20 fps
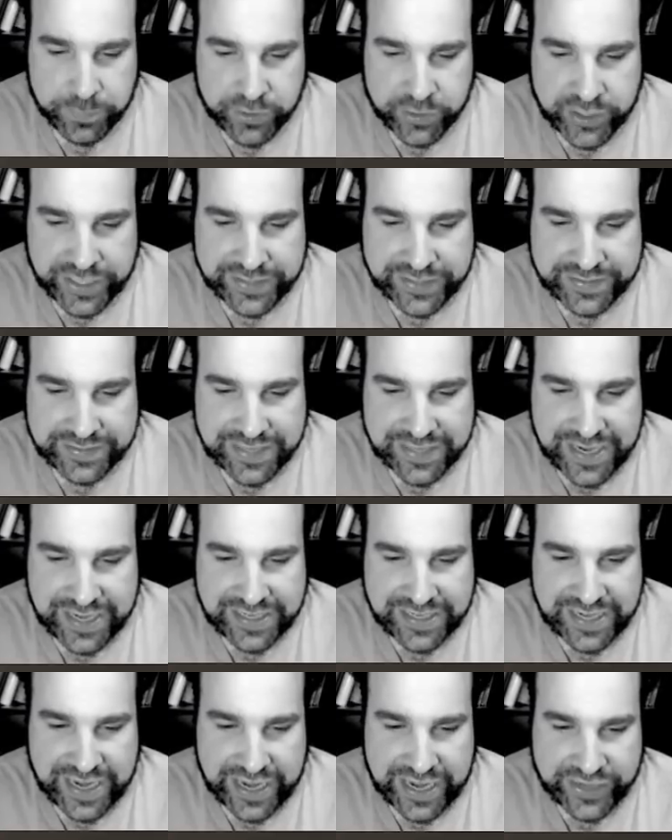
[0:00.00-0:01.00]

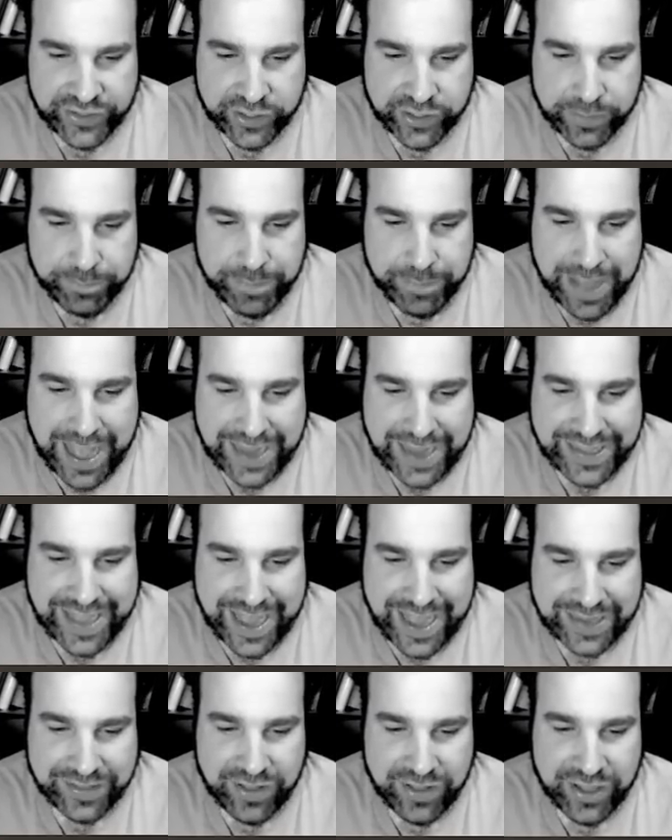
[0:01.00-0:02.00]
insight, and your back
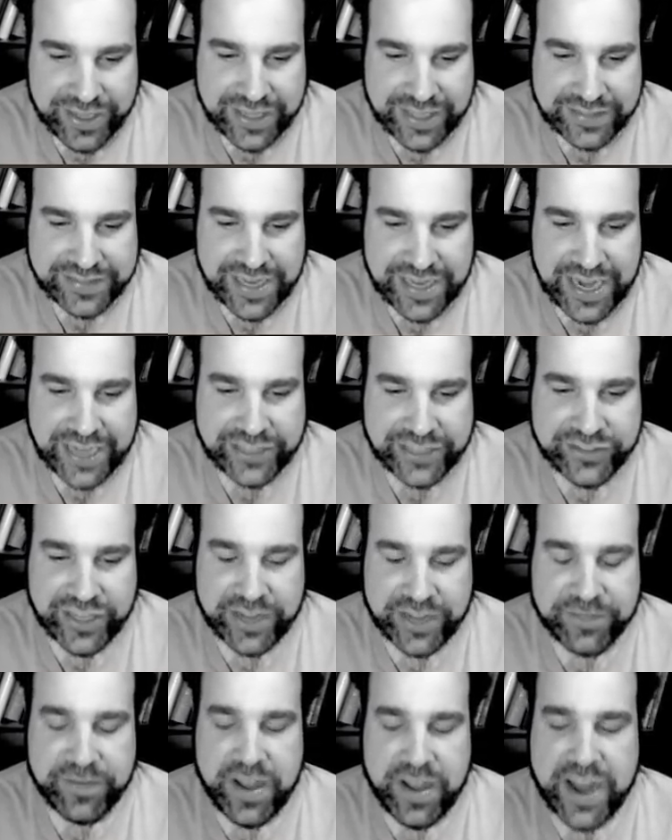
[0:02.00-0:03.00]
catalog has aged
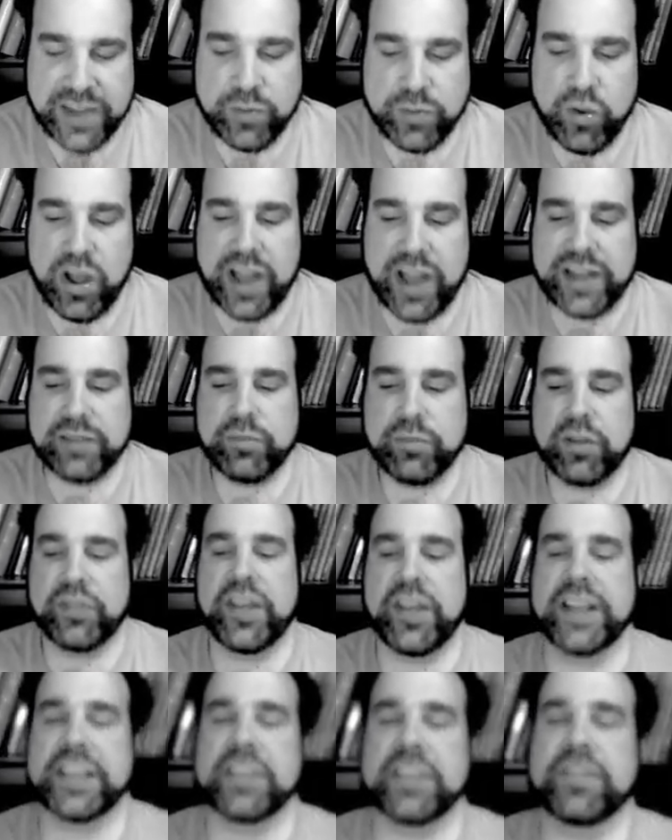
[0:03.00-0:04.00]
like fine wine. Well,
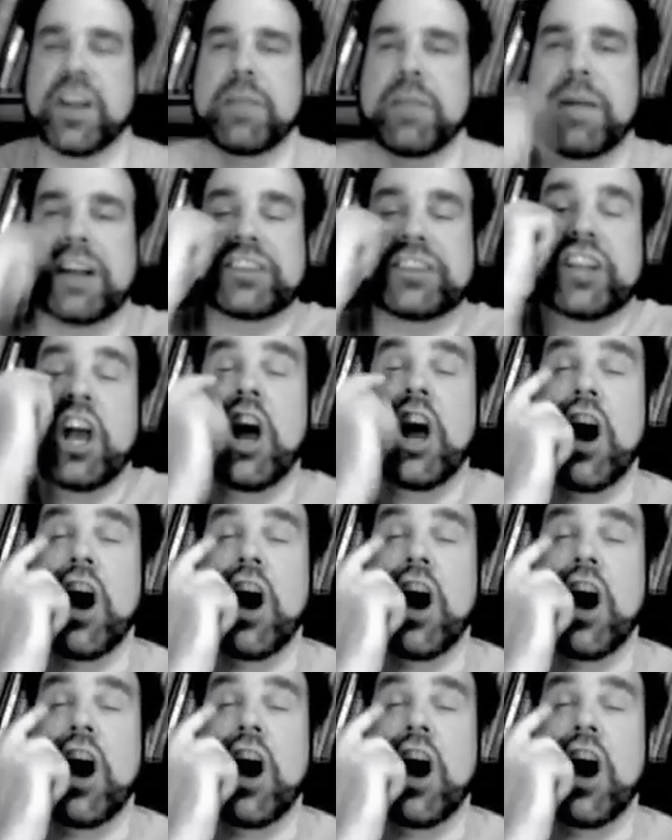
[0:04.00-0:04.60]
thank you very much.